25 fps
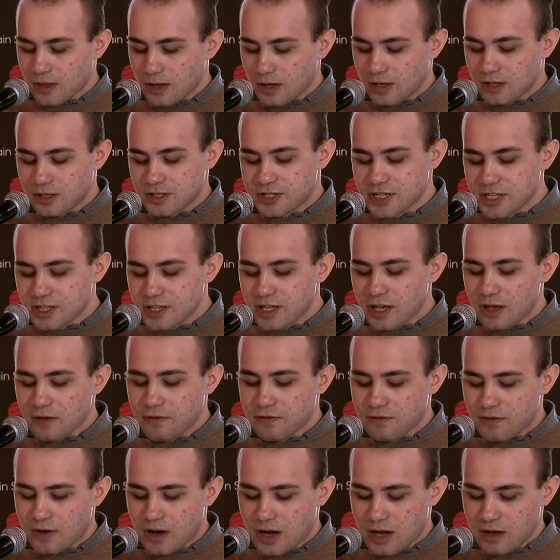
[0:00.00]
In GTA
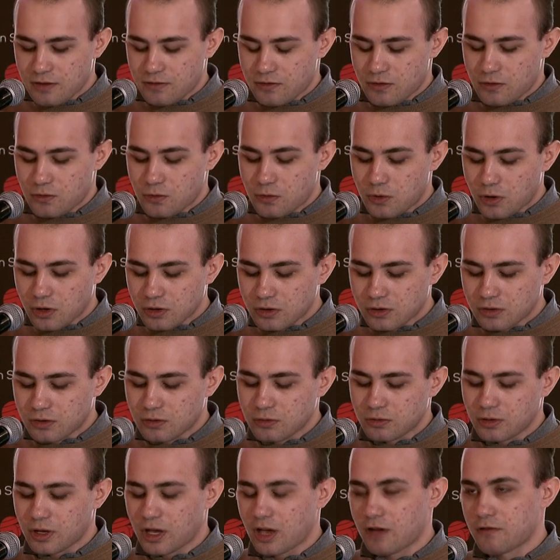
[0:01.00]
5, what
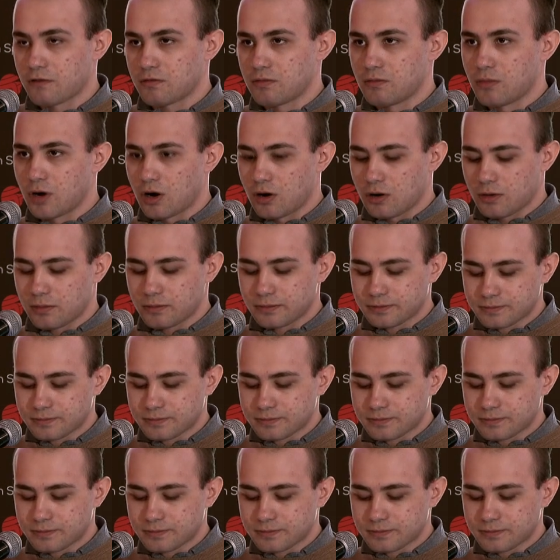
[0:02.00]
do we have more?